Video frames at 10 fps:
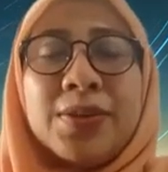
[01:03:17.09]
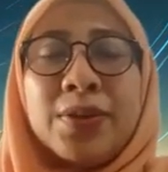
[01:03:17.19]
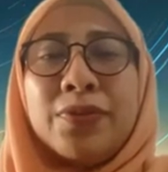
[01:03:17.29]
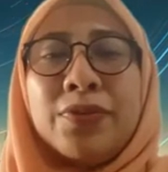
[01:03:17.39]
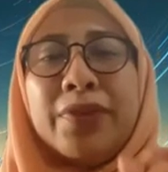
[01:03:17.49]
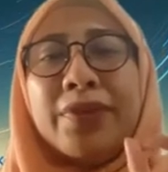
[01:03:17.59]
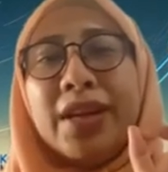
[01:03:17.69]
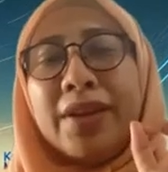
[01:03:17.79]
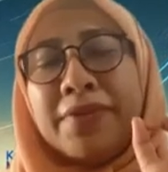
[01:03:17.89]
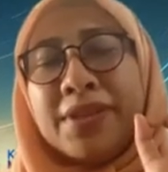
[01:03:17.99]
So when
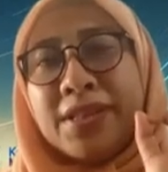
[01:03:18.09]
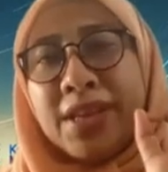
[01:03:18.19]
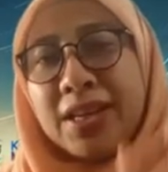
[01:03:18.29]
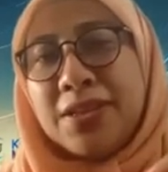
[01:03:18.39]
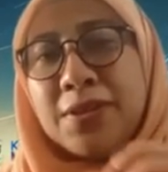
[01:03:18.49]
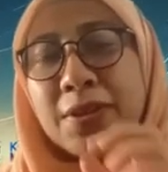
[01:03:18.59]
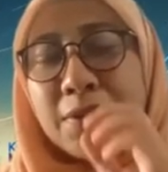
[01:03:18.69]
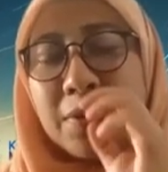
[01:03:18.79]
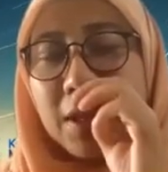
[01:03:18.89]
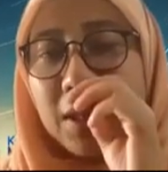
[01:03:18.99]
we have Z is
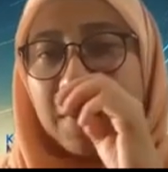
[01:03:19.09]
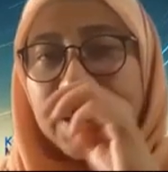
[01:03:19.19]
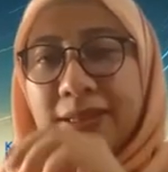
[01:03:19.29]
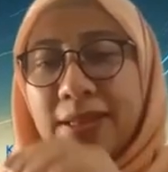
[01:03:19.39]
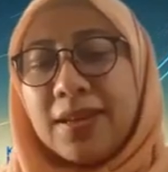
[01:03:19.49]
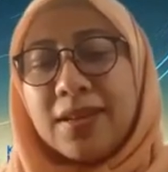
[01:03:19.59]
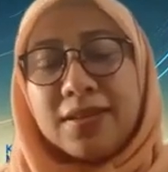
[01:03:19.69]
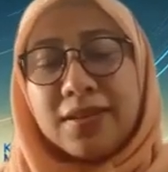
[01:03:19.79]
0, it means that